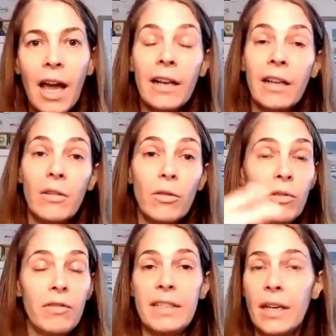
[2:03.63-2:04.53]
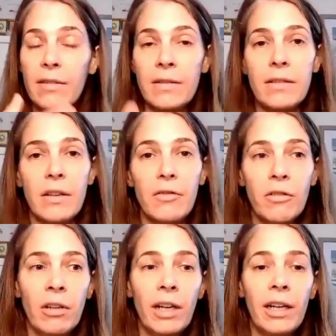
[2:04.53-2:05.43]
And then all the videos and stuff
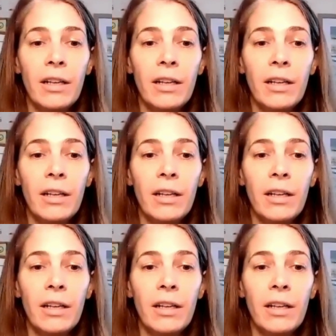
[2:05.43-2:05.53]
are online.